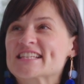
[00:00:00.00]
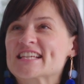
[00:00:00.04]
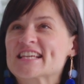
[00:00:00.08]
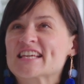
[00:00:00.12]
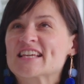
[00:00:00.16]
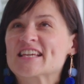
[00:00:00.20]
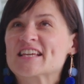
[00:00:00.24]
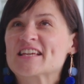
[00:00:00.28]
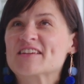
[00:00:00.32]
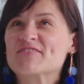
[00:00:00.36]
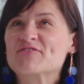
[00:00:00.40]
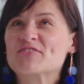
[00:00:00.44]

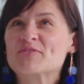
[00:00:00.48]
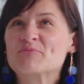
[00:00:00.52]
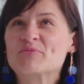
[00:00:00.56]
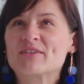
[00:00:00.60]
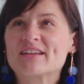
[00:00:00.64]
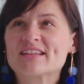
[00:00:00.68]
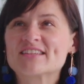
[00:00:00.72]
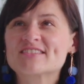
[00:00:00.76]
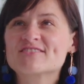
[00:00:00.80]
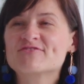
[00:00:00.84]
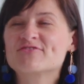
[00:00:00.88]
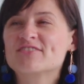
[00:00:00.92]
if a
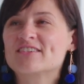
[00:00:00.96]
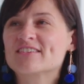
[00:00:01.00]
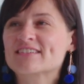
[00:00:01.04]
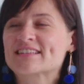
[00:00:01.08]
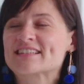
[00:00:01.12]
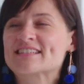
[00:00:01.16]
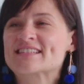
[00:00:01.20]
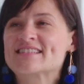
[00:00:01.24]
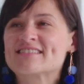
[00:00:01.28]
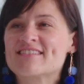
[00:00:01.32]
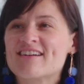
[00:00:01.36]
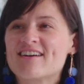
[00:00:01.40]
branch of
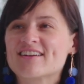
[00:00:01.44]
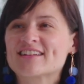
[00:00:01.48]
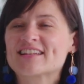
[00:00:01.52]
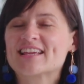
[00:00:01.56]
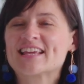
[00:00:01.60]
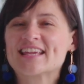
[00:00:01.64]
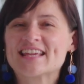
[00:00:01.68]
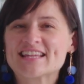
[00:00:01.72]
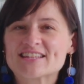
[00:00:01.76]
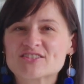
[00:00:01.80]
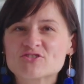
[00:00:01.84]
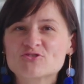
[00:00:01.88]
art is not
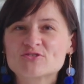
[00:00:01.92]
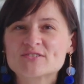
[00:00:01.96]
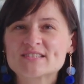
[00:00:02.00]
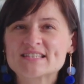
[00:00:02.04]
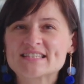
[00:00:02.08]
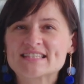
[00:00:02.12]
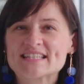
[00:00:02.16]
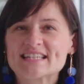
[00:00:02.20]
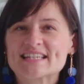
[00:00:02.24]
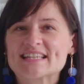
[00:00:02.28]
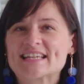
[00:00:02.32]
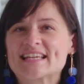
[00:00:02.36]

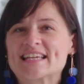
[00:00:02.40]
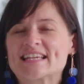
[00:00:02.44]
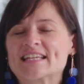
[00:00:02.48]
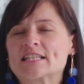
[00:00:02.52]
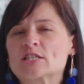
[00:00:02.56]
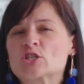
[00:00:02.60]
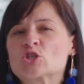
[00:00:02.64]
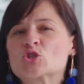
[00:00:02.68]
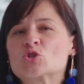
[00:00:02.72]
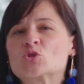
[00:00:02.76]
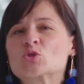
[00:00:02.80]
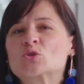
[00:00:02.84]
interesting,
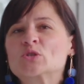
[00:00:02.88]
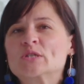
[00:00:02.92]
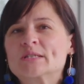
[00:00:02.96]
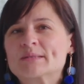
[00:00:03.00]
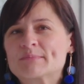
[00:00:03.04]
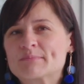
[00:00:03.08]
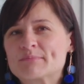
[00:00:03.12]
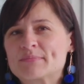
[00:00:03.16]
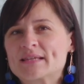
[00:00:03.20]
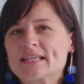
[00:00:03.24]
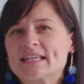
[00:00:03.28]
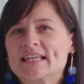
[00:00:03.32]
it
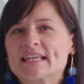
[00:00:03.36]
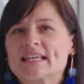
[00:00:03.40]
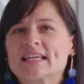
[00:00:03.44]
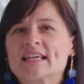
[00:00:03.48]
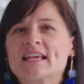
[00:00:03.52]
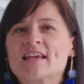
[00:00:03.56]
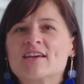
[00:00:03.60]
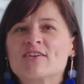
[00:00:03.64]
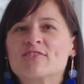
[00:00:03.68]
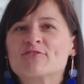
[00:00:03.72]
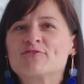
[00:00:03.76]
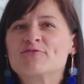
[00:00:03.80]
shouldn't
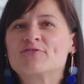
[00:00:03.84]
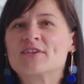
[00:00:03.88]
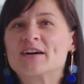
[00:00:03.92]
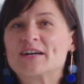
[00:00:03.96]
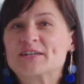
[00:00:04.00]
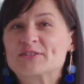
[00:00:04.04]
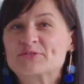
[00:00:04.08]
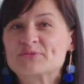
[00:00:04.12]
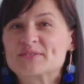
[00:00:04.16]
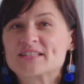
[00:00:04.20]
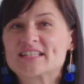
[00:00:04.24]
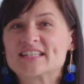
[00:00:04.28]
be
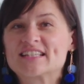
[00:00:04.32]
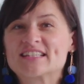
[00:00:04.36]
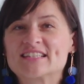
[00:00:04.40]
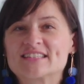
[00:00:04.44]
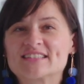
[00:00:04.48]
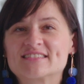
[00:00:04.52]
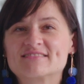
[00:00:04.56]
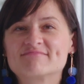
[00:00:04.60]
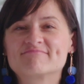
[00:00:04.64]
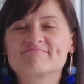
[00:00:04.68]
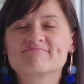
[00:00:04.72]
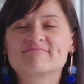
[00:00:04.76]
funded.
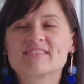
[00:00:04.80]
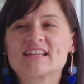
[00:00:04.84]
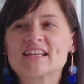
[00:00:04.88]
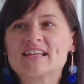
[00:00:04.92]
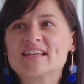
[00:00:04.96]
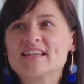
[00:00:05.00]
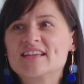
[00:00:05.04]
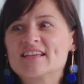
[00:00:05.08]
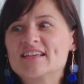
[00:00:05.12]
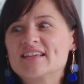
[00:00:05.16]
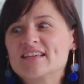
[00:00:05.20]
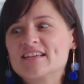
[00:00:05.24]

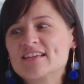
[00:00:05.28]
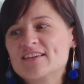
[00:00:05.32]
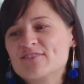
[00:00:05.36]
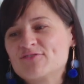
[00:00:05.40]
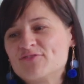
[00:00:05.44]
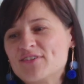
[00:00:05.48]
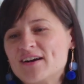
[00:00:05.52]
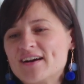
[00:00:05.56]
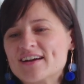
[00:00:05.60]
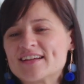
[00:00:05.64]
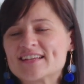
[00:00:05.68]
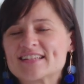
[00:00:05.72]

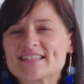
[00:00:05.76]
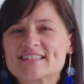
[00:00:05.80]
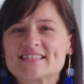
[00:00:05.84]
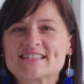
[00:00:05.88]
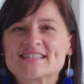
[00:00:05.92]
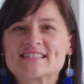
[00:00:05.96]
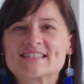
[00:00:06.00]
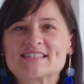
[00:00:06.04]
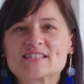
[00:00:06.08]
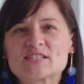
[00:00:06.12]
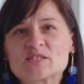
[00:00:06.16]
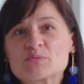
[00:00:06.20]

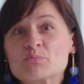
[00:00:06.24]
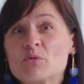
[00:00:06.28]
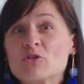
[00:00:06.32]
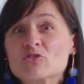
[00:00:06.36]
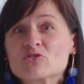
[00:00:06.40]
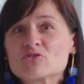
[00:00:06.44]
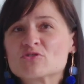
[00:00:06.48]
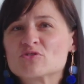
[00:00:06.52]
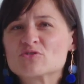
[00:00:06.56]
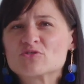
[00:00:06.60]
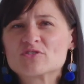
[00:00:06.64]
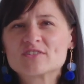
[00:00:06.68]
financed,
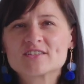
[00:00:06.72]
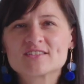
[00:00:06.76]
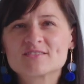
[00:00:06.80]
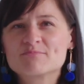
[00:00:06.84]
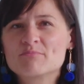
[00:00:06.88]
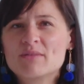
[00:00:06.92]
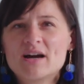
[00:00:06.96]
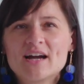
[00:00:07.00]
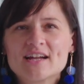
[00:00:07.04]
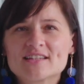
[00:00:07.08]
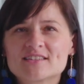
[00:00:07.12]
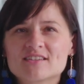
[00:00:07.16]
sponsored
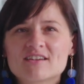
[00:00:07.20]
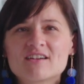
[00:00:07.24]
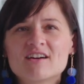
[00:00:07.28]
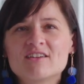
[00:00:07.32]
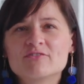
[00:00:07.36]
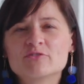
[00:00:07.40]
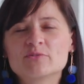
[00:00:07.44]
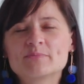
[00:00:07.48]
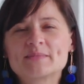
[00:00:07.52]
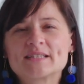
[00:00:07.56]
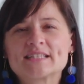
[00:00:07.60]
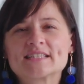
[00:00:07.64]
by the
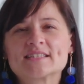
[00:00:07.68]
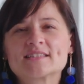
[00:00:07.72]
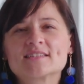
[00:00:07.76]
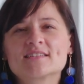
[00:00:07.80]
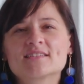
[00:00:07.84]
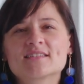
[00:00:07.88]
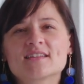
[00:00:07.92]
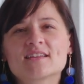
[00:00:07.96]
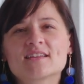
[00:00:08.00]
government.